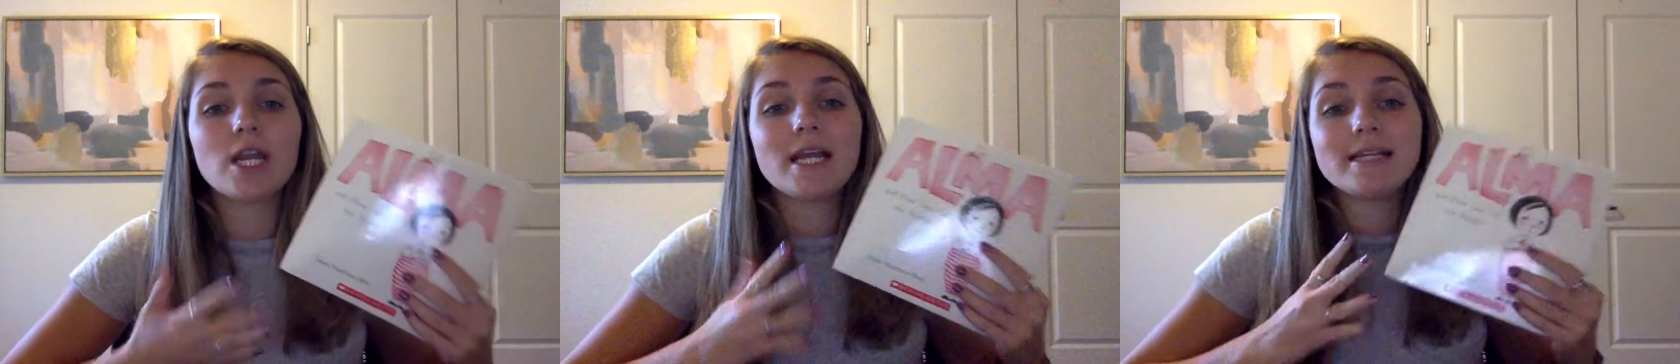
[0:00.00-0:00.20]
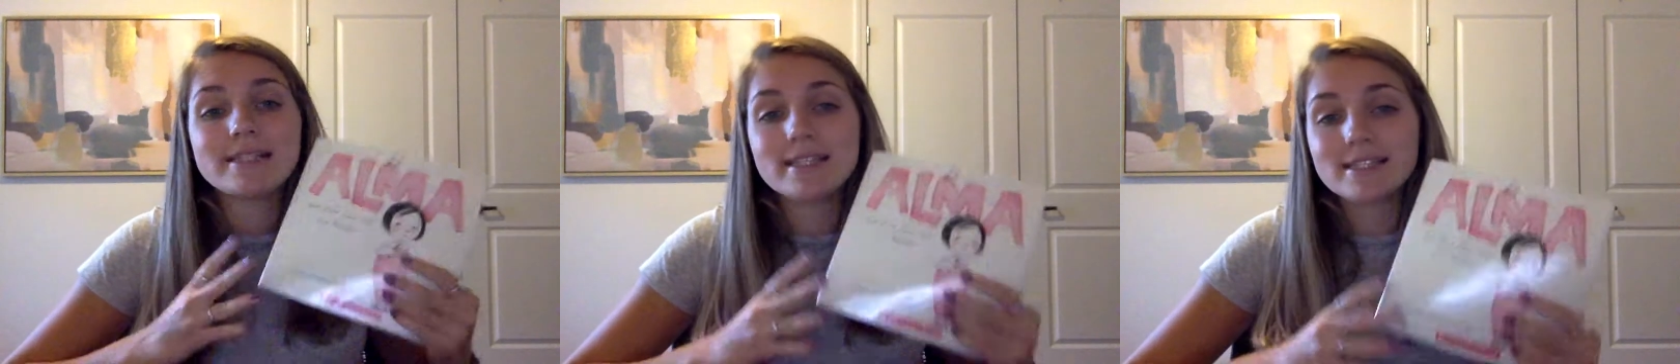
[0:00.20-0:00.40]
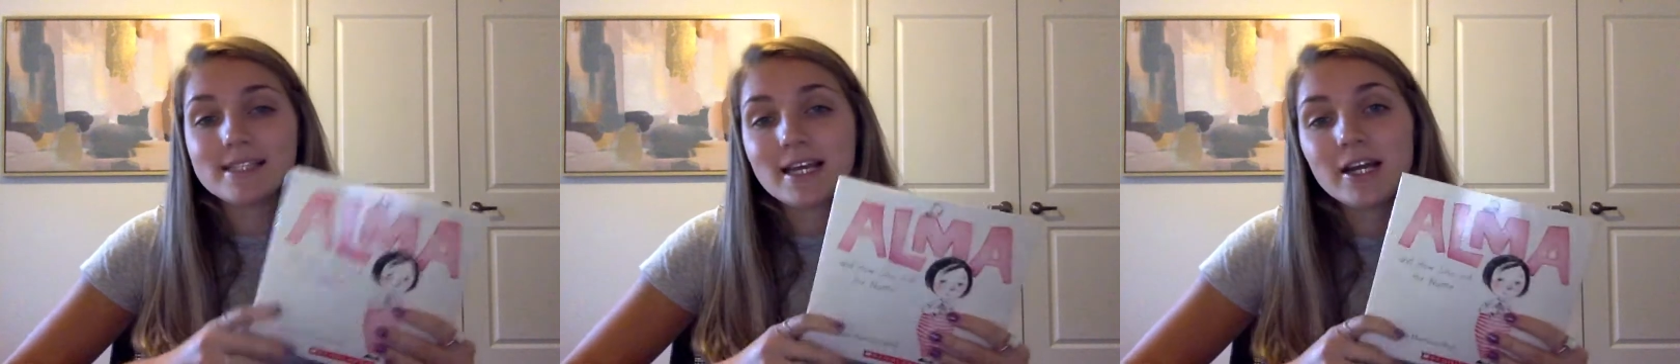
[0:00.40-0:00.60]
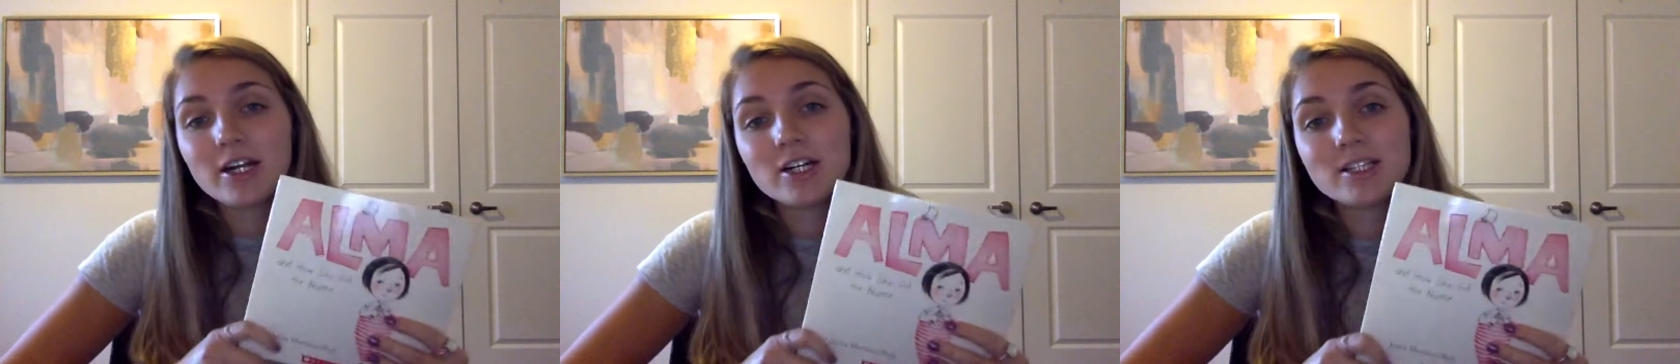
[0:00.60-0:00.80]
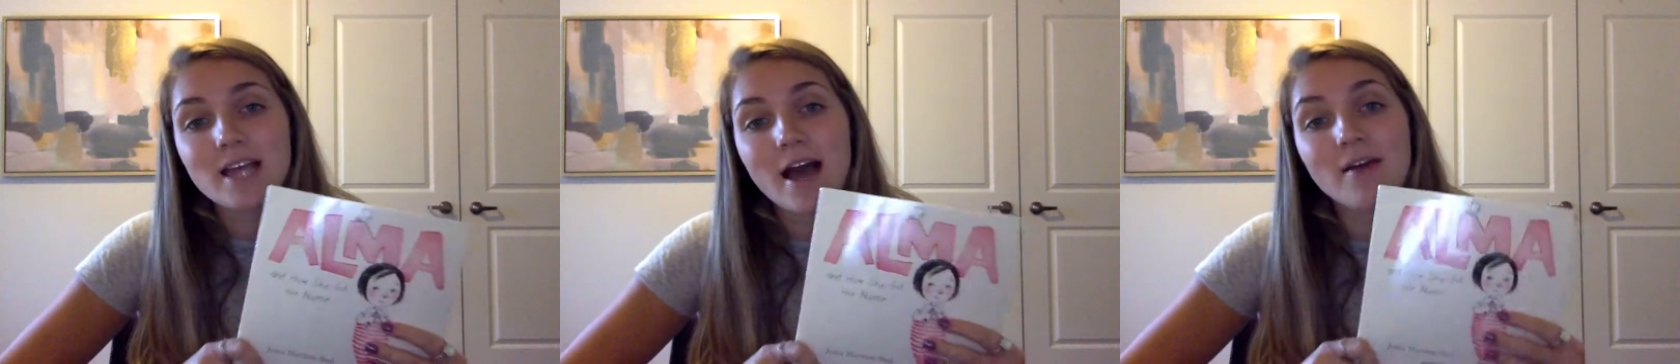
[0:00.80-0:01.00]
is to sit her
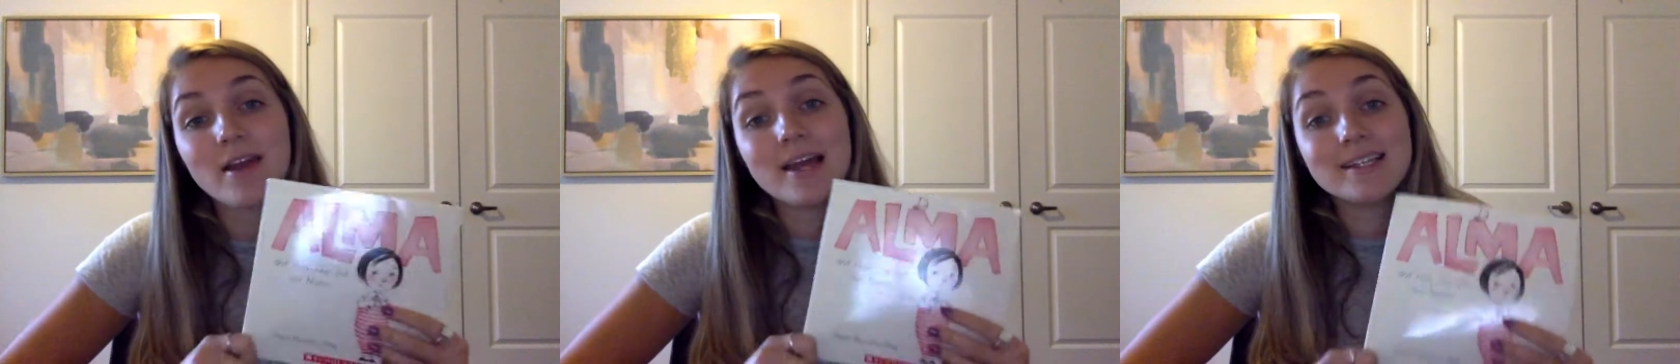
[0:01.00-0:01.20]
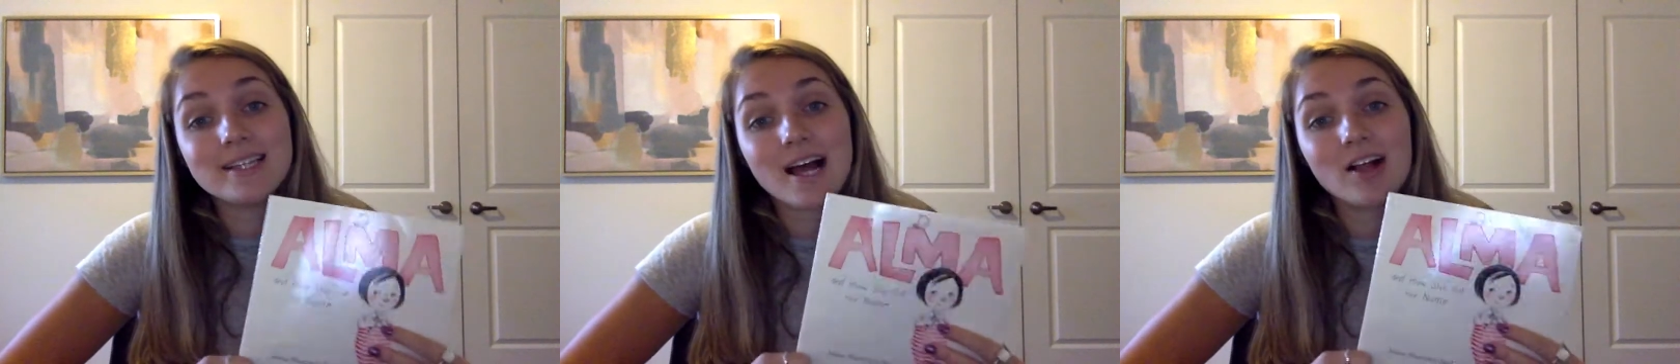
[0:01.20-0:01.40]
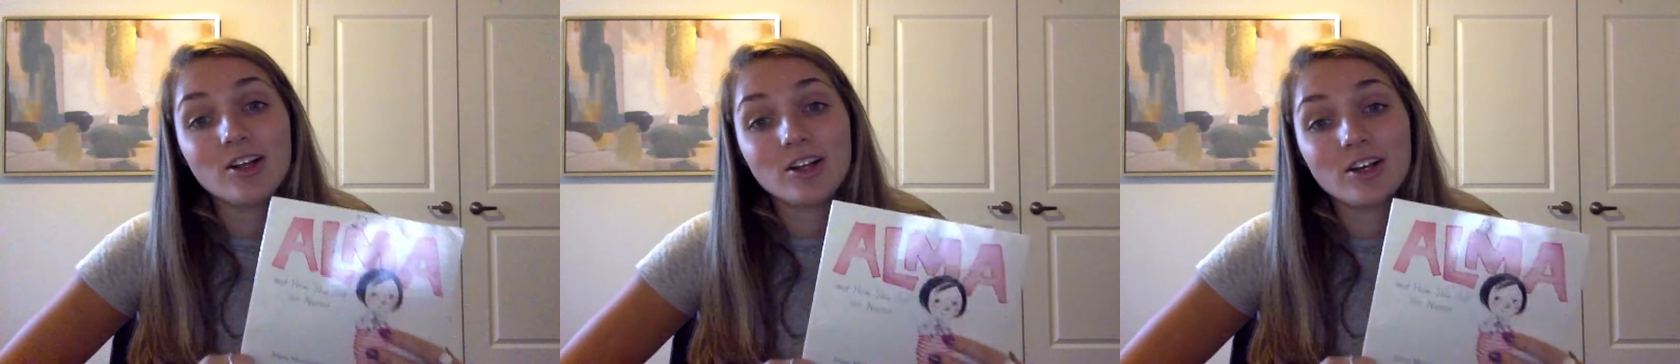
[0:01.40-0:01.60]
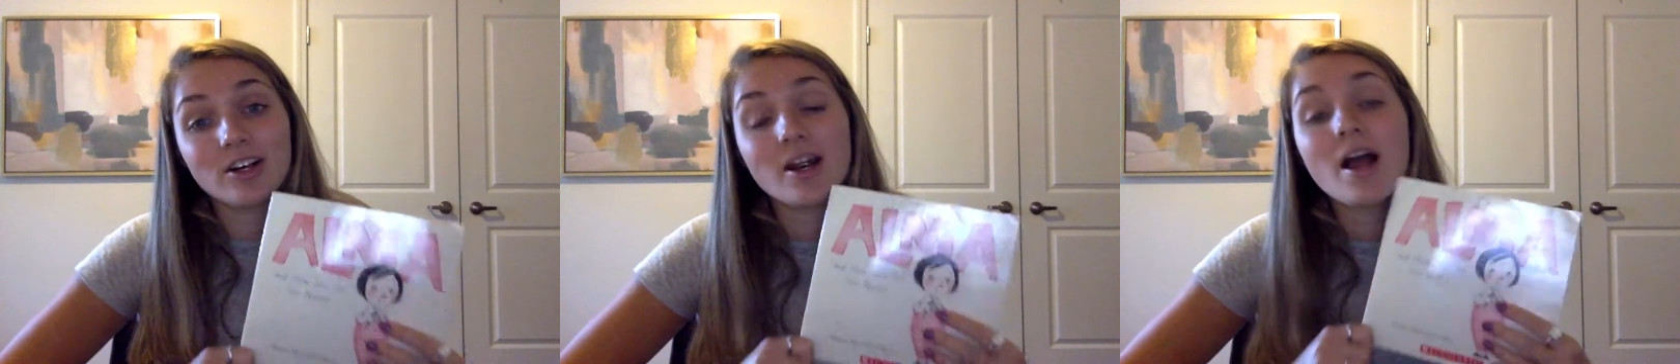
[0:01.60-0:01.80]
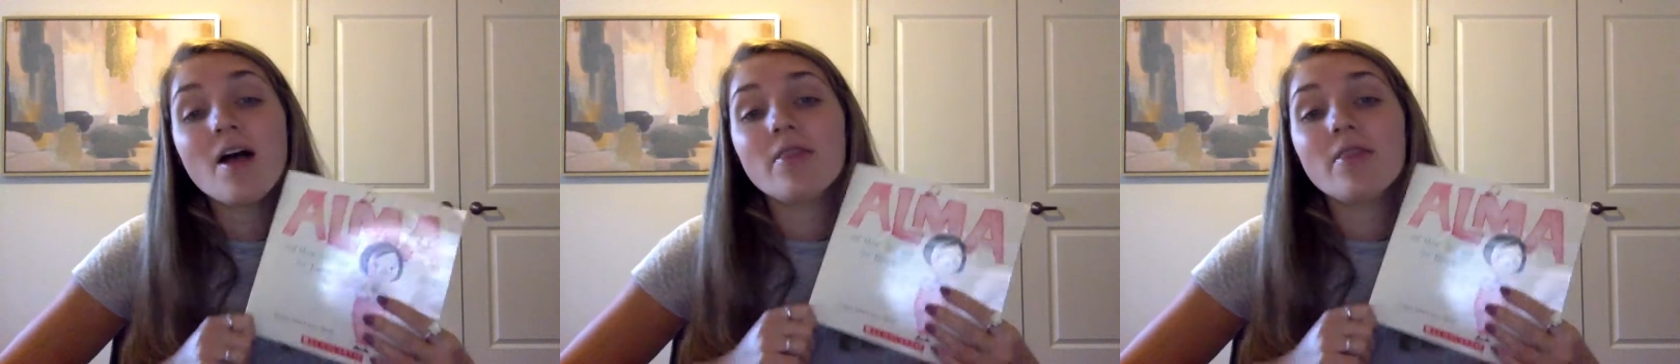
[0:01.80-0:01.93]
down and tell her